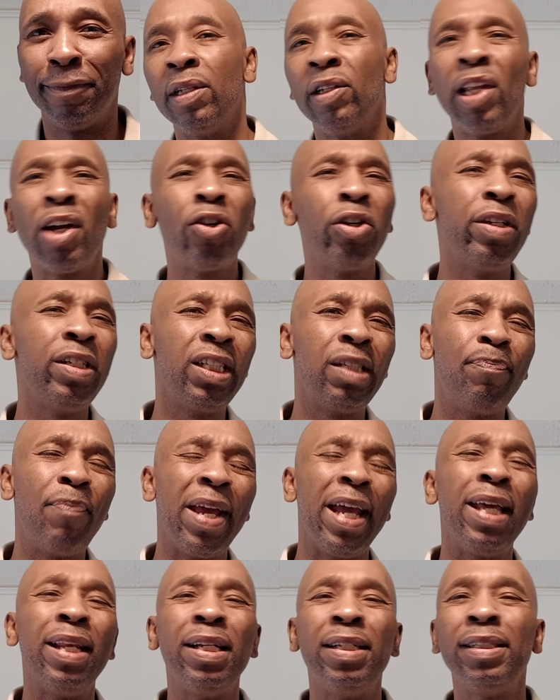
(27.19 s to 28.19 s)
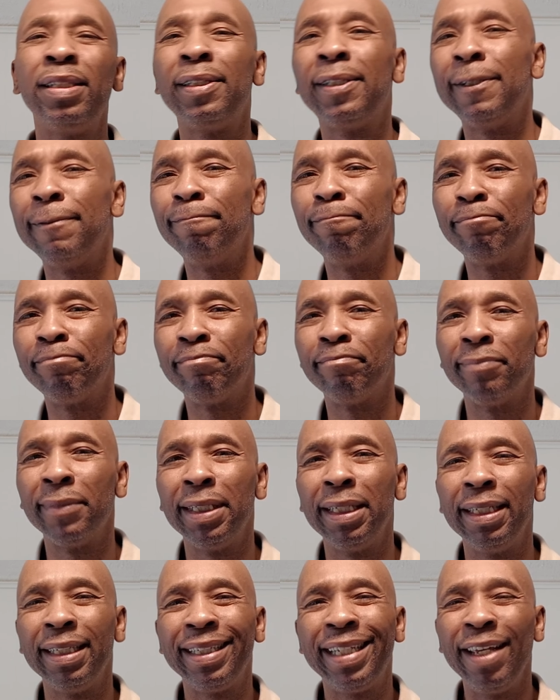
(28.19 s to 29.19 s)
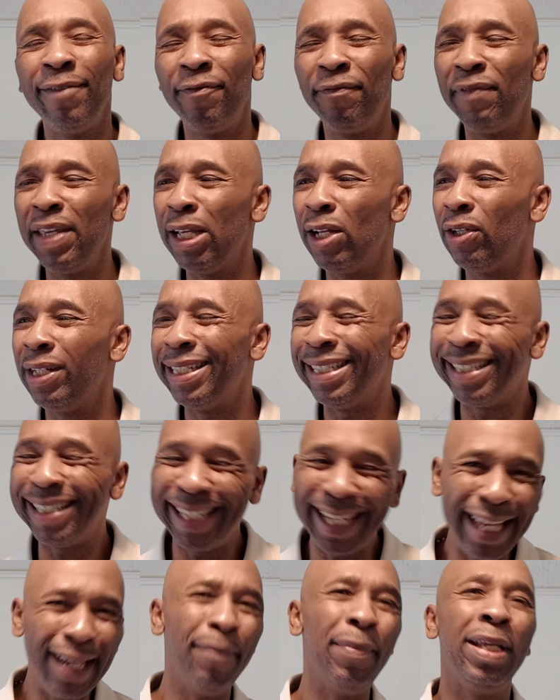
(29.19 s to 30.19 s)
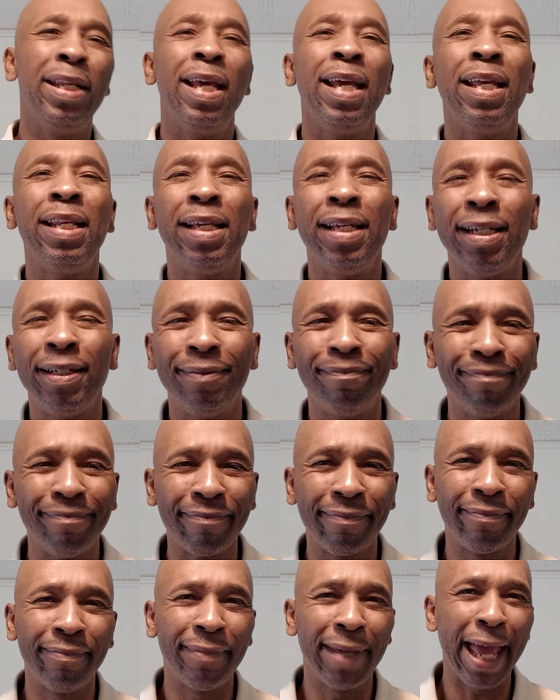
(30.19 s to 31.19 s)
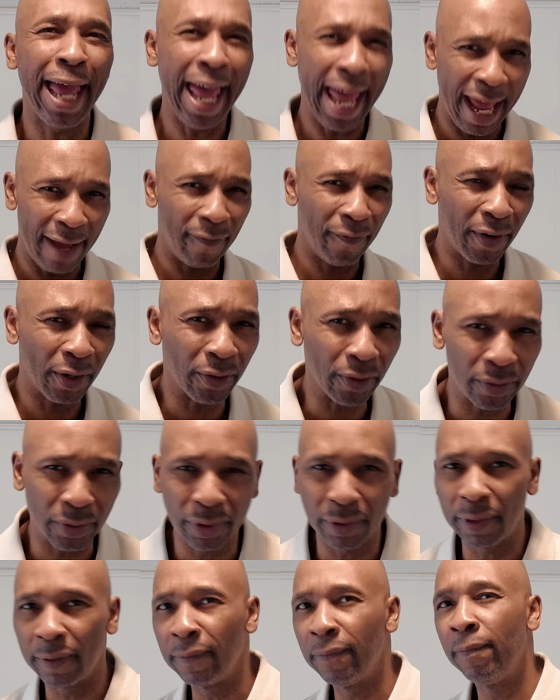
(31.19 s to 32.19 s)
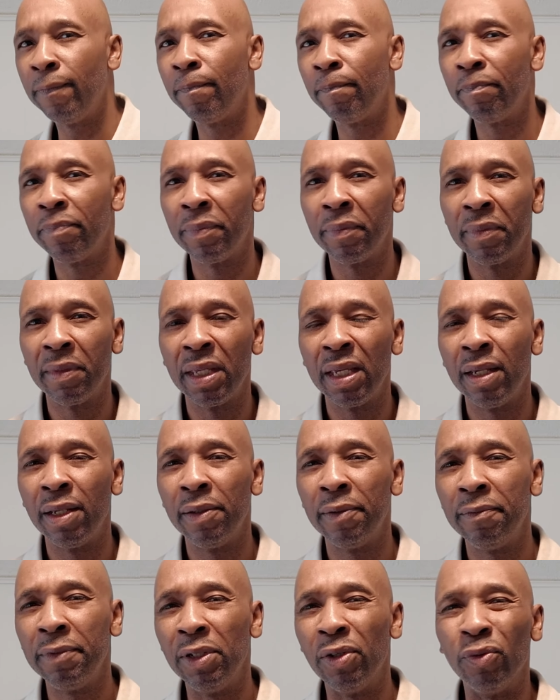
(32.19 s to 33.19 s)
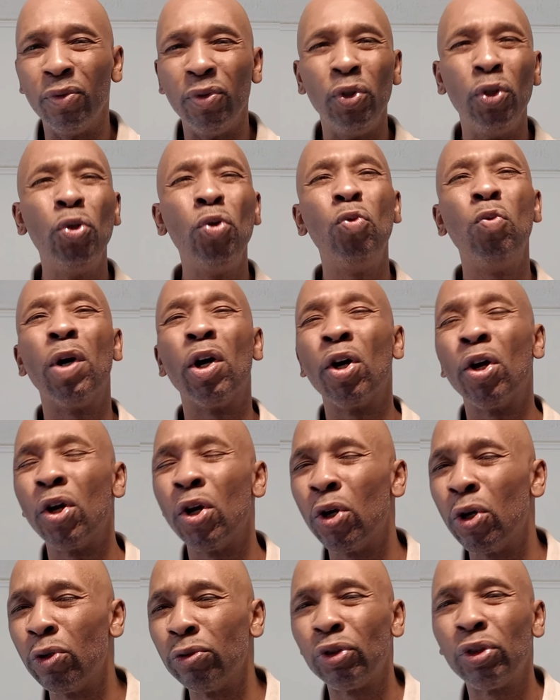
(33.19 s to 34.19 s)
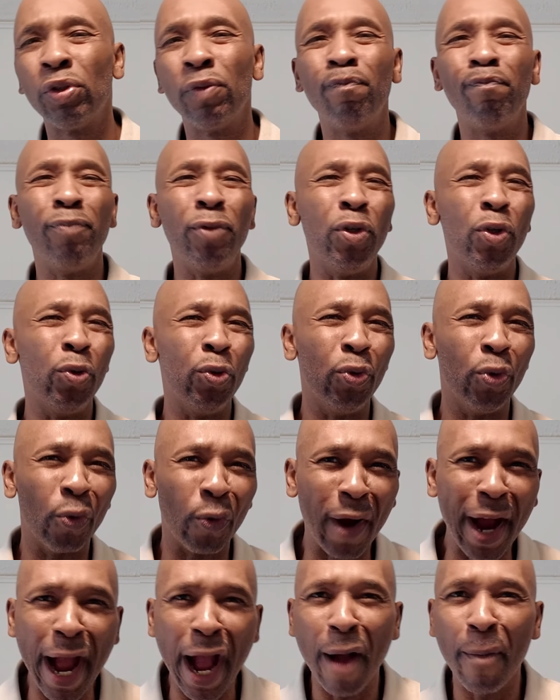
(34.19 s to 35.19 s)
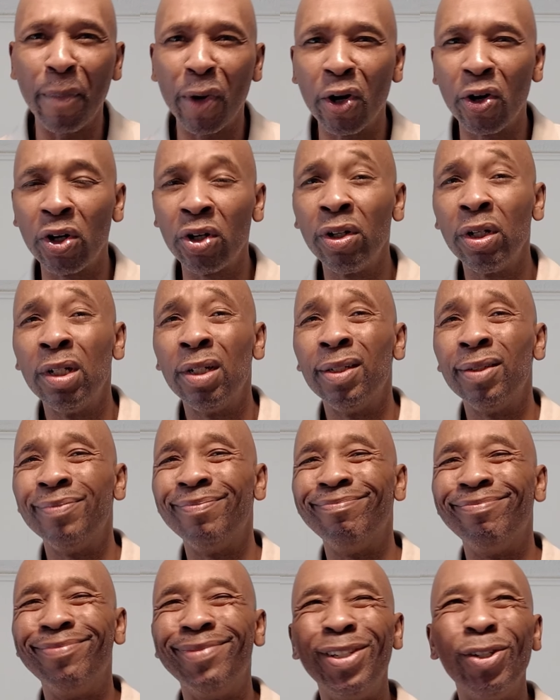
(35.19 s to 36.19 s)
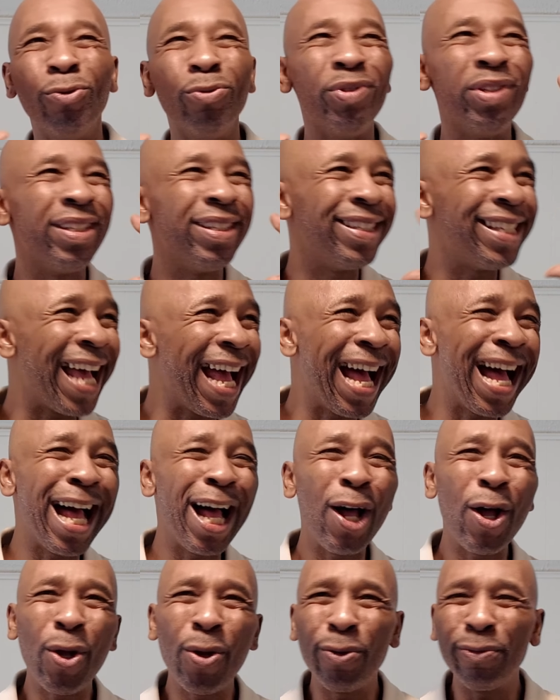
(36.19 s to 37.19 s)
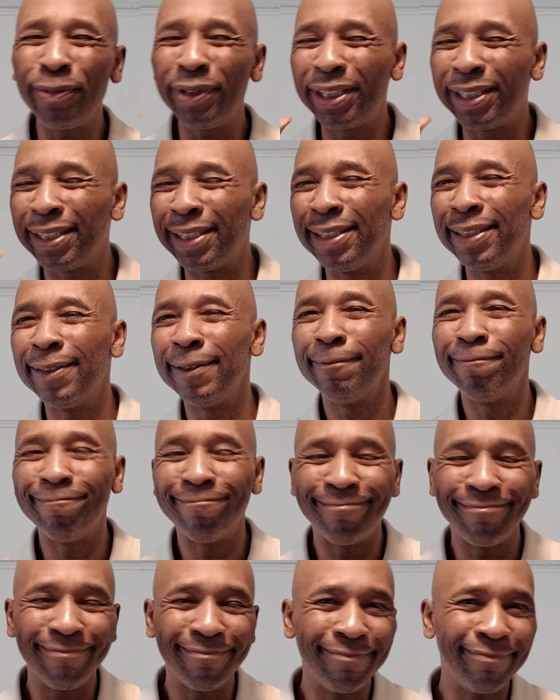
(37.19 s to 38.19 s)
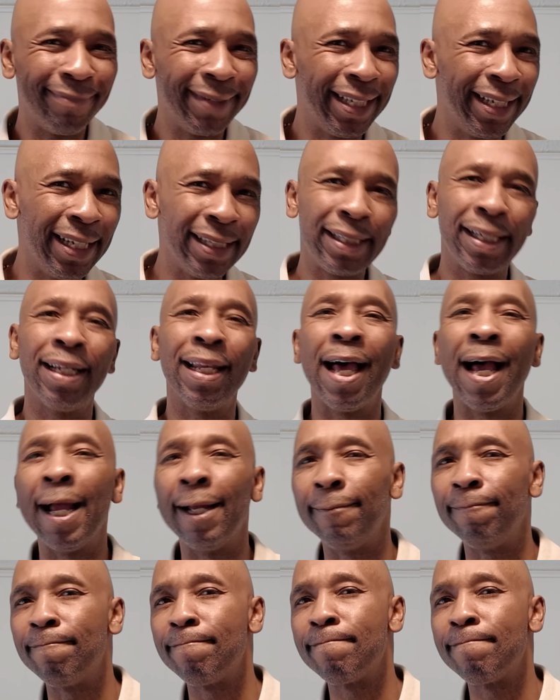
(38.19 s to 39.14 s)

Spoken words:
Learning Spanish can feel intimidating at first. You know, new words, new grammar, new sounds. It's a lot.